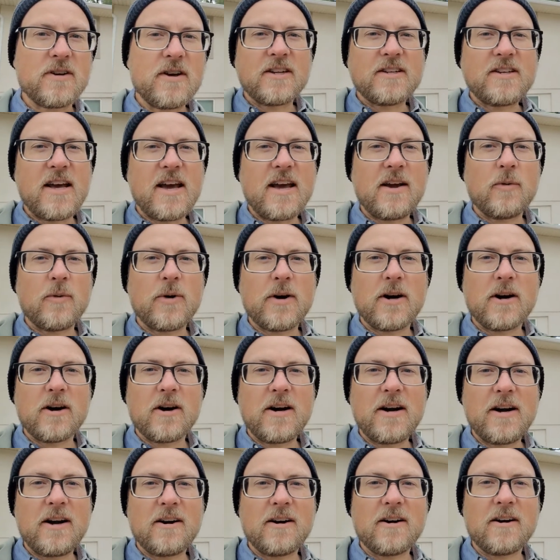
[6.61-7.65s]
Today we are
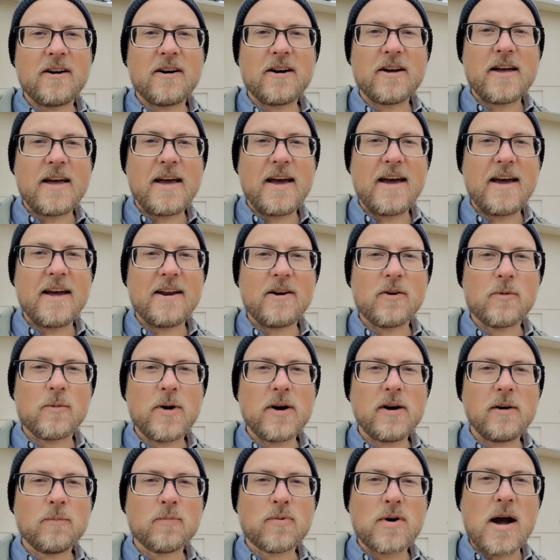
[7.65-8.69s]
here at a
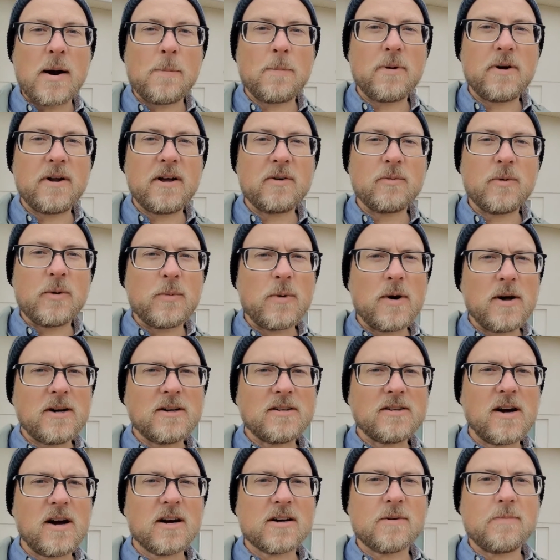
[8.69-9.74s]
rental property and we want to
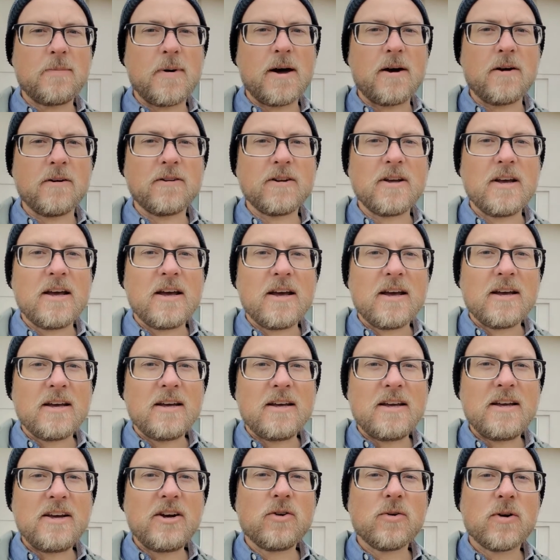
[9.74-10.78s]
talk about
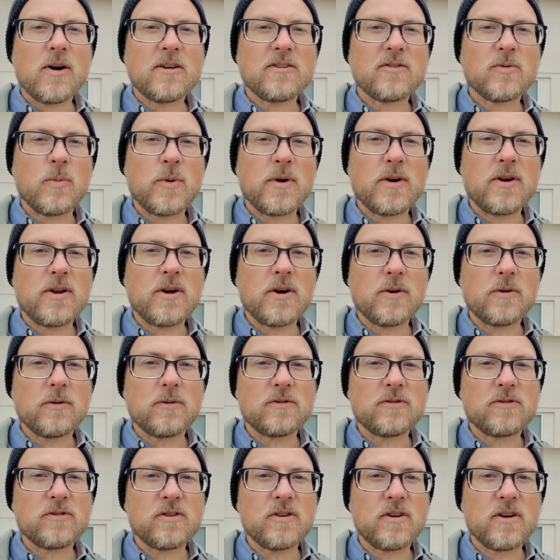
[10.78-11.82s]
egress
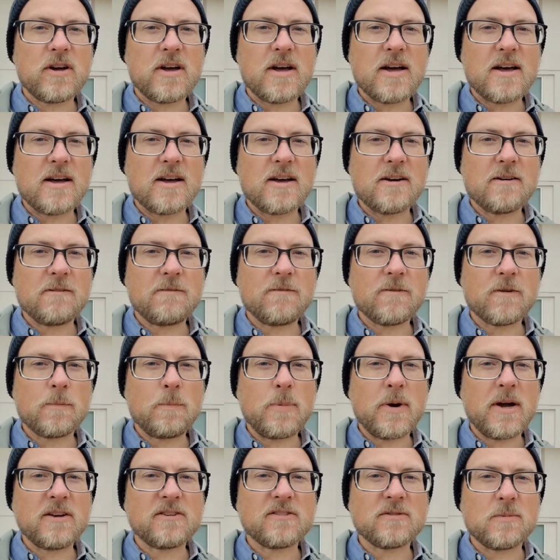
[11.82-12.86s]
windows for
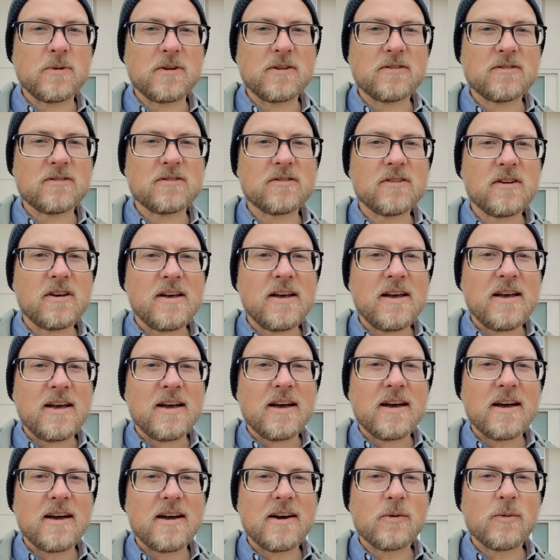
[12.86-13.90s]
basements.
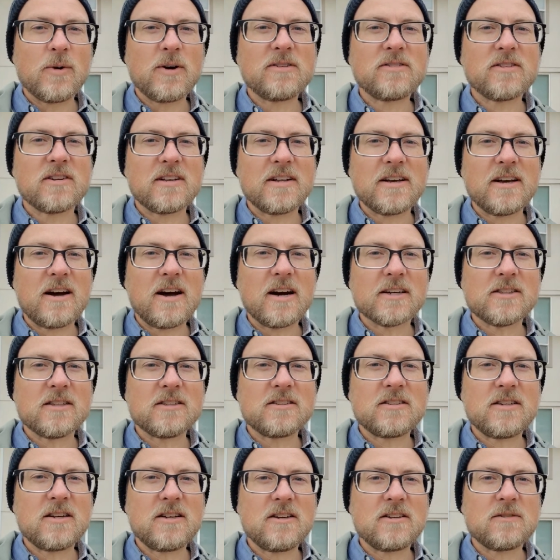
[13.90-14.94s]
Recently, Ogden
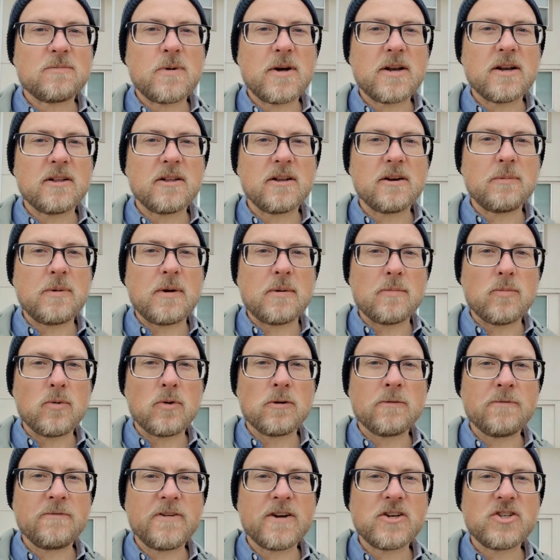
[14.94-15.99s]
City has been a little bit
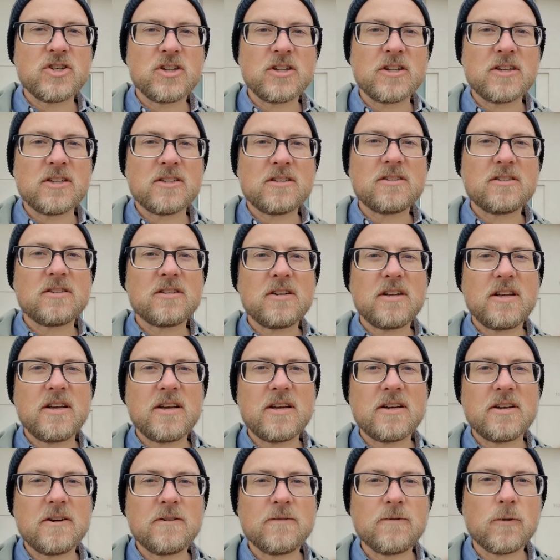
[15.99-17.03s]
more vigilant
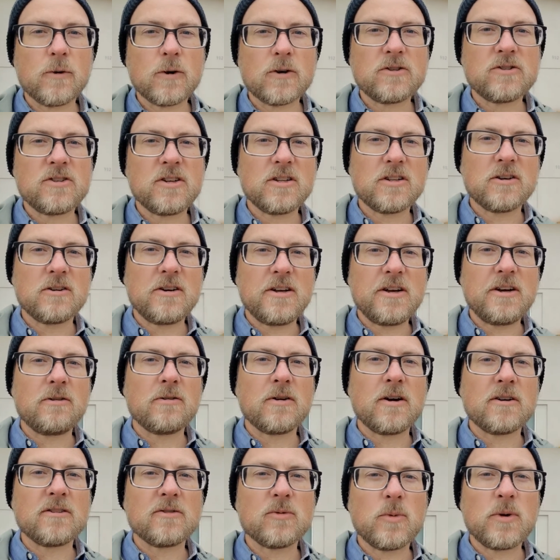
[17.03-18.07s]
in enforcing their
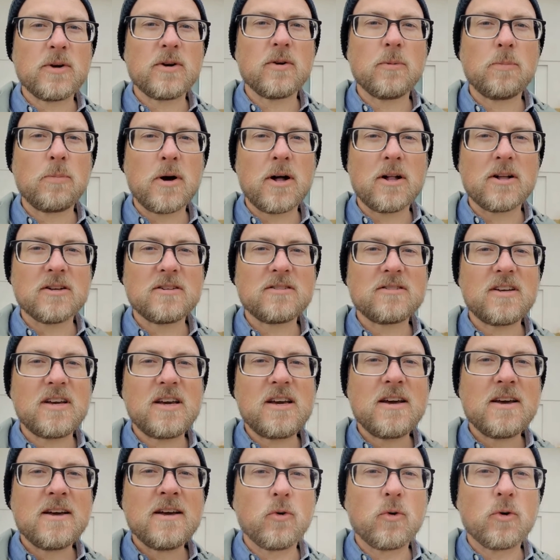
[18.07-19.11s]
egress window
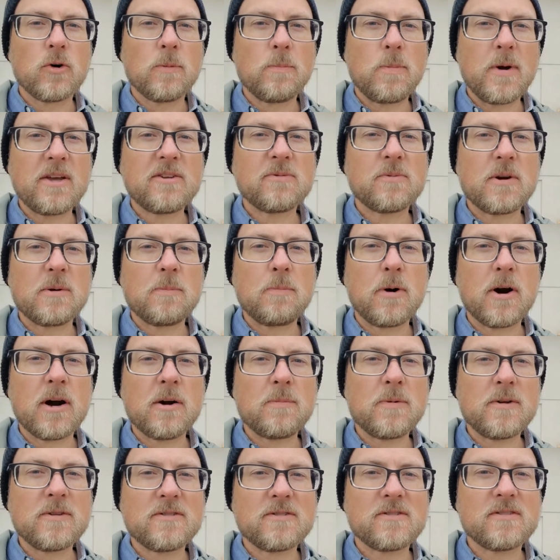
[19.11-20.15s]
policy for basement
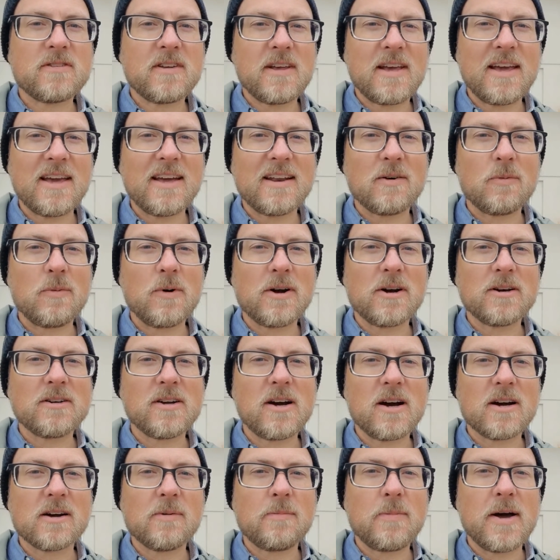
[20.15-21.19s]
apartments, and I want to
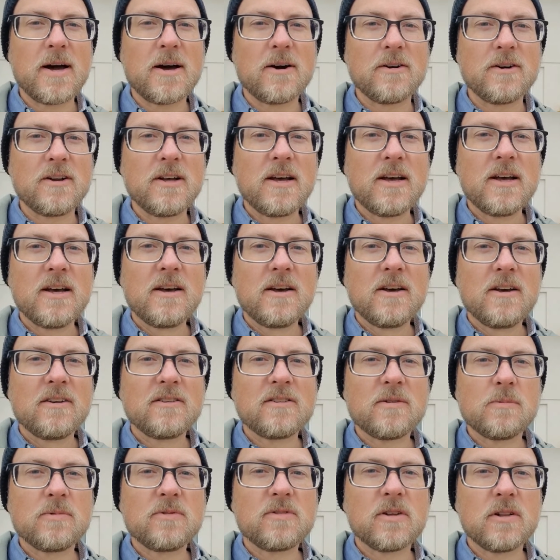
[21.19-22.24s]
talk about
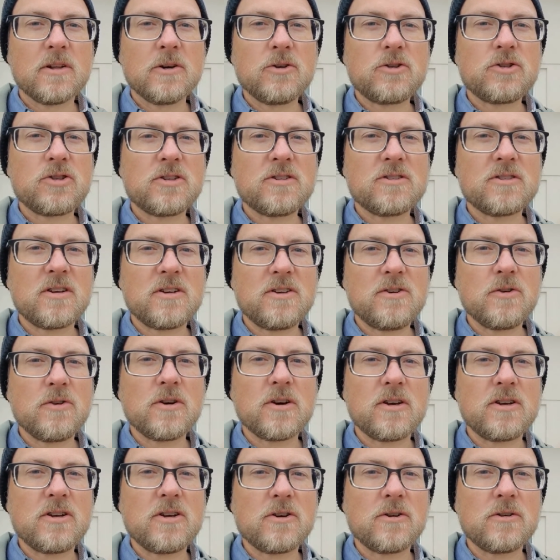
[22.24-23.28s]
some solutions that you
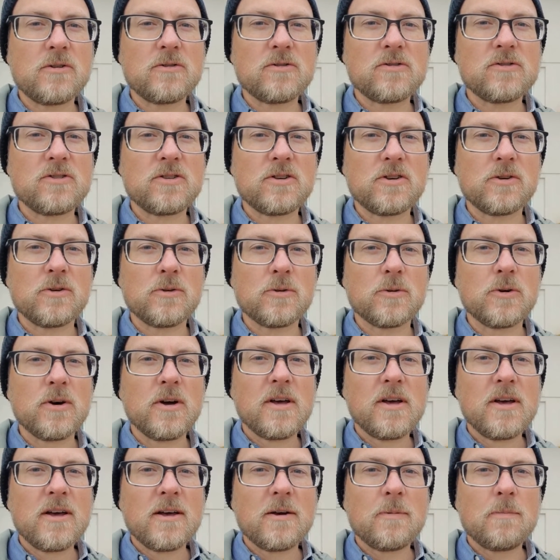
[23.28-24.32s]
can use to
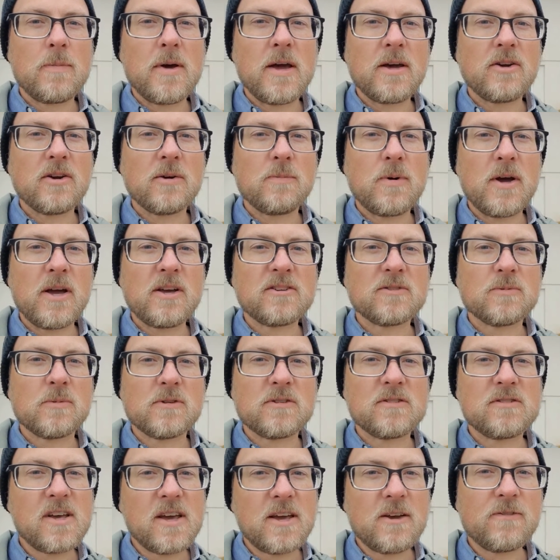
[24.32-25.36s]
make your
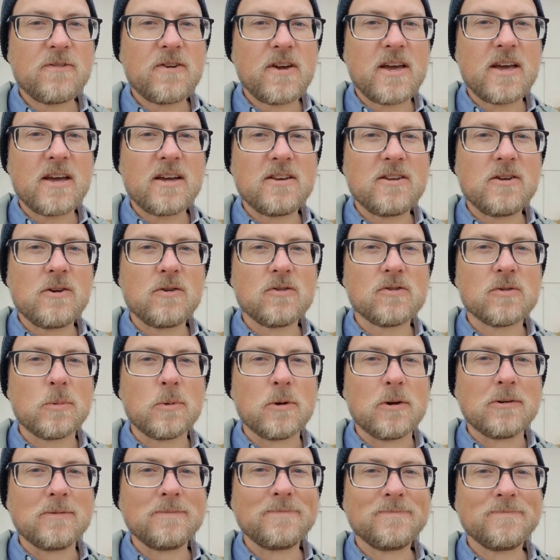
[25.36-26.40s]
basement safe and
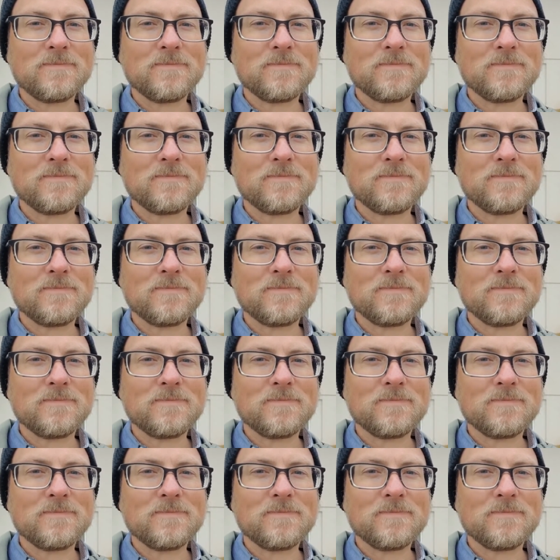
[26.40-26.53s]
usable.